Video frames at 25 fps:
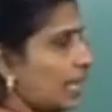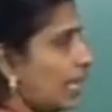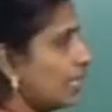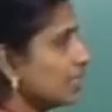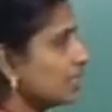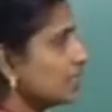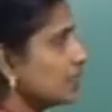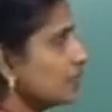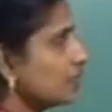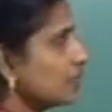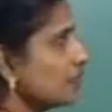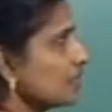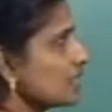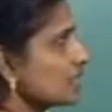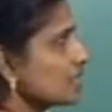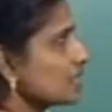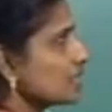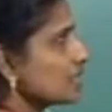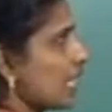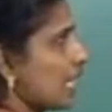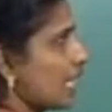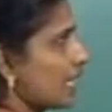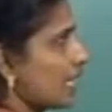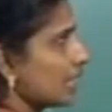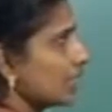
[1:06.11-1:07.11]
and the
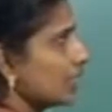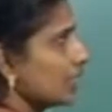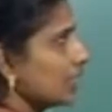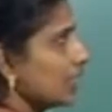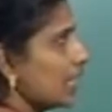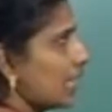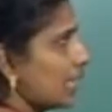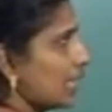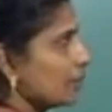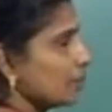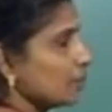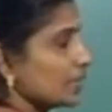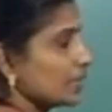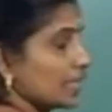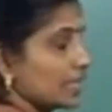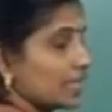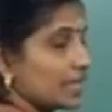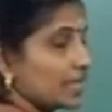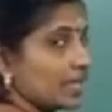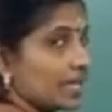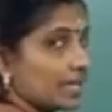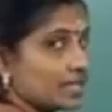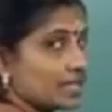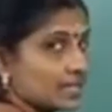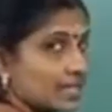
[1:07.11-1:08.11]
fixed angle I am
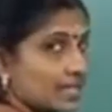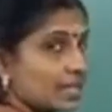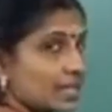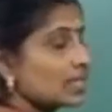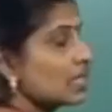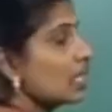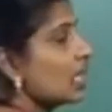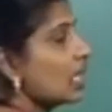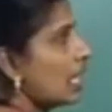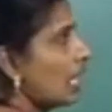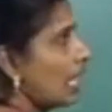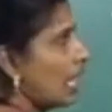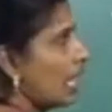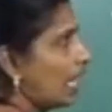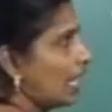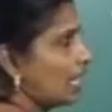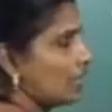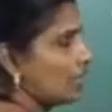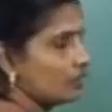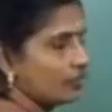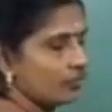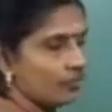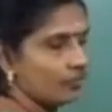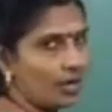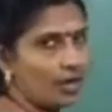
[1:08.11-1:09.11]
taking as a
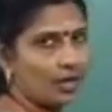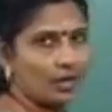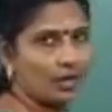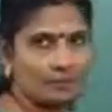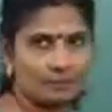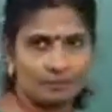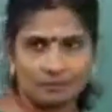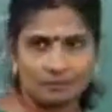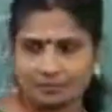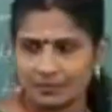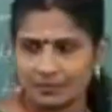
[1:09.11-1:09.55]
alpha.